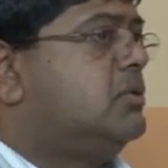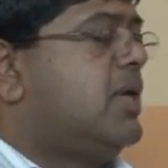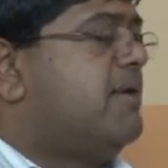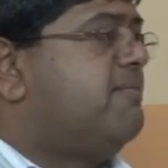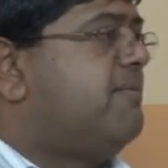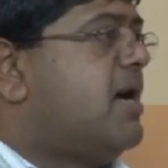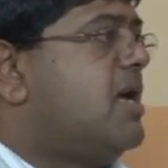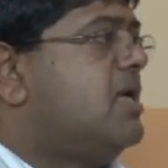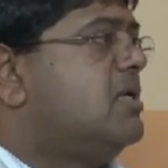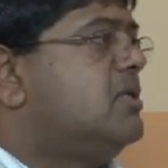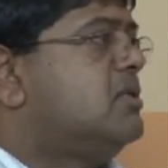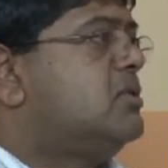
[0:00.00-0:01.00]
To have
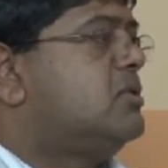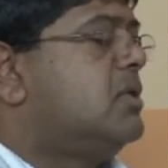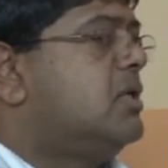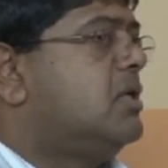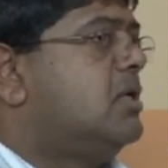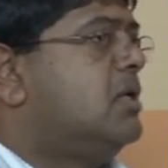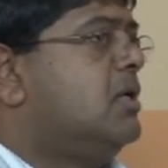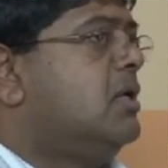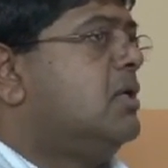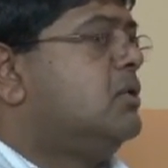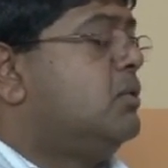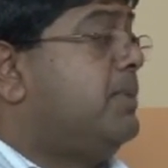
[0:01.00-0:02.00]
funds,
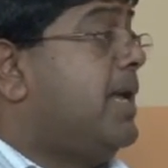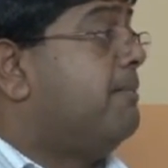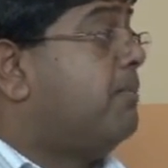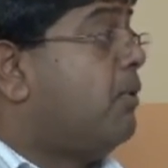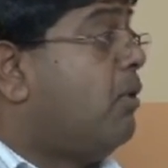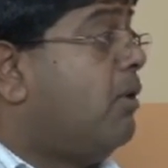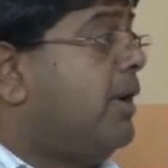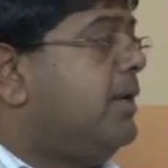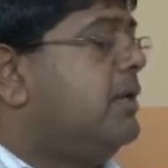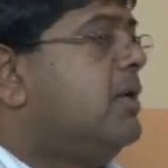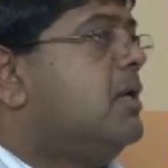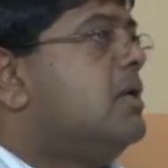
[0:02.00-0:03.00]
to be
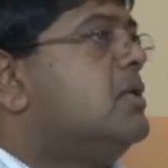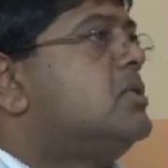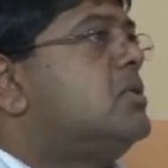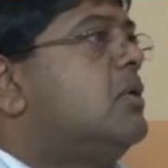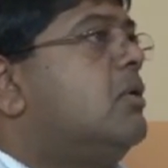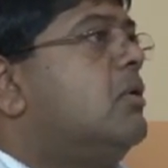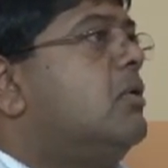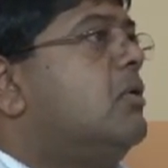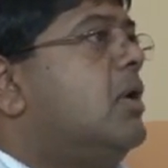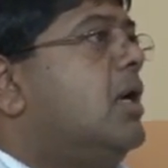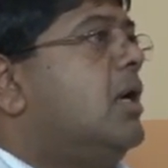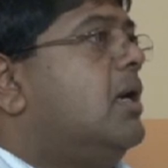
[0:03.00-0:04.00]
employed.
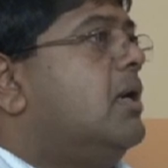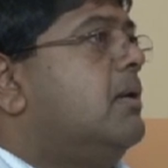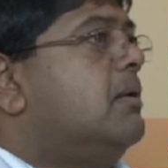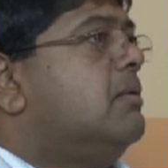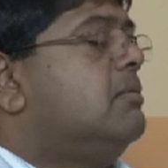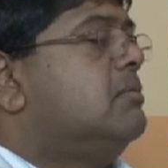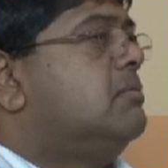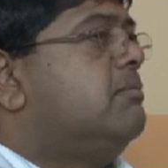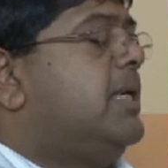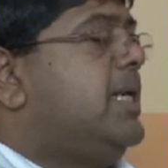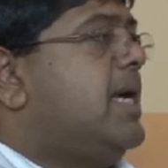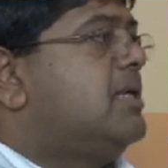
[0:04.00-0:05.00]
So
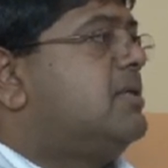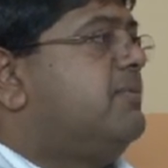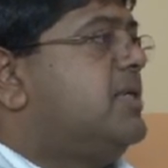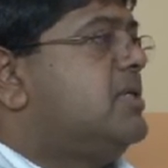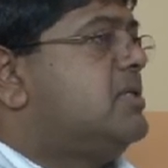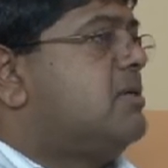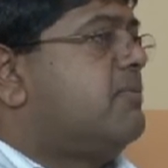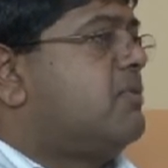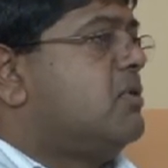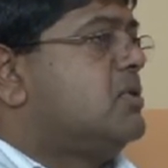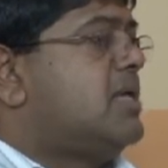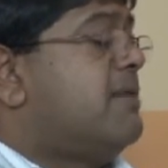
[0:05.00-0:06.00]
many activists, of
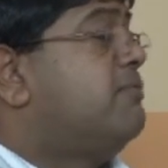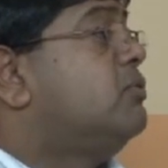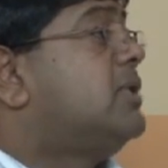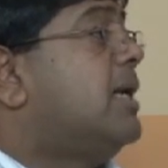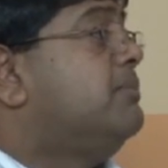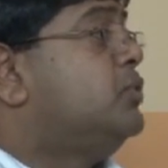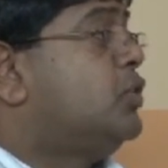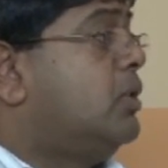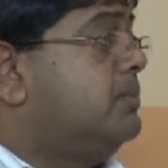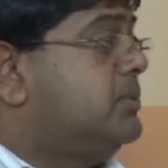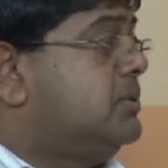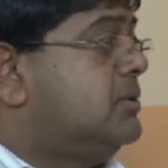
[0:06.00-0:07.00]
course, have full-time
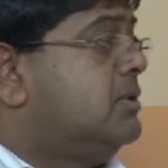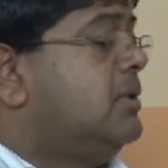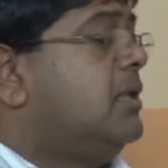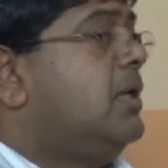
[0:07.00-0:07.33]
jobs